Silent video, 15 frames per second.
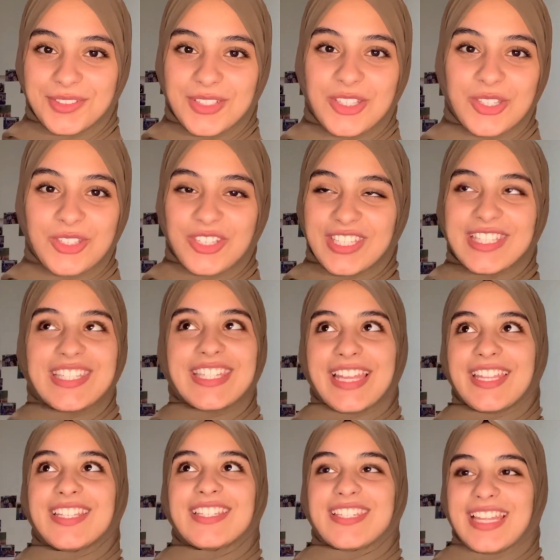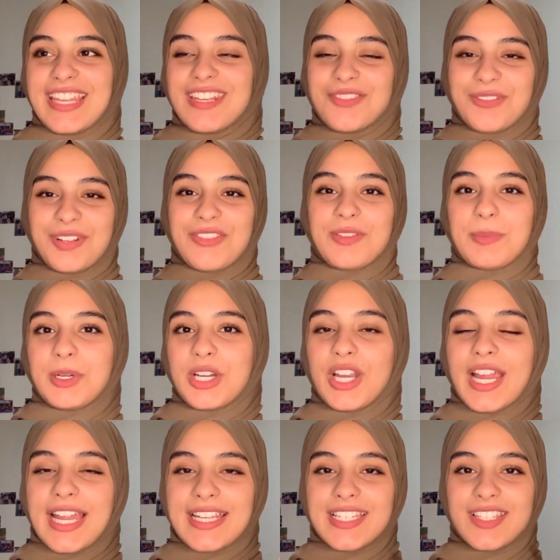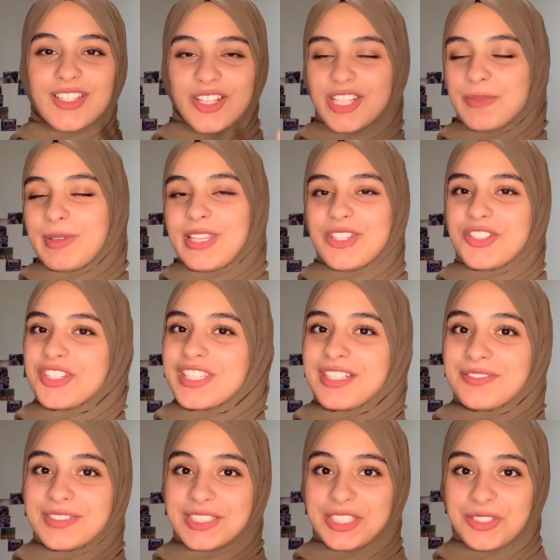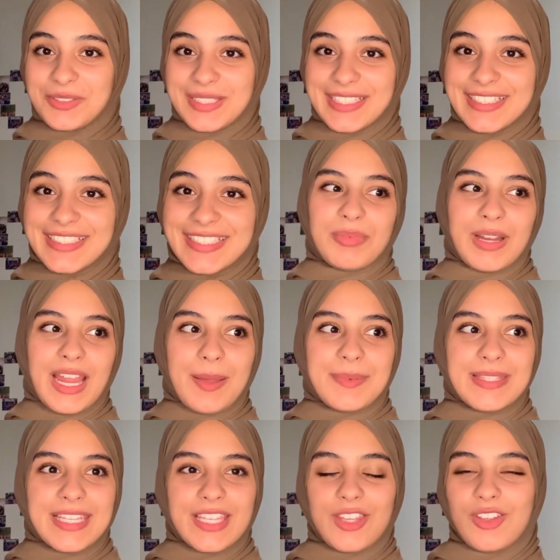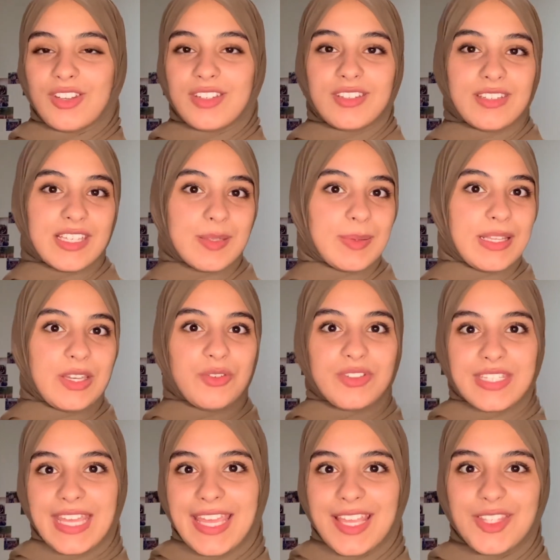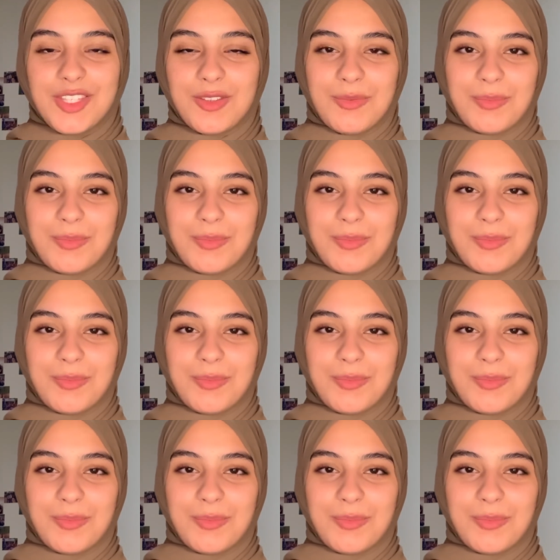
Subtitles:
So just stand in front of the mirror and start speaking to yourself in Korean. Perhaps like you could explain your day, so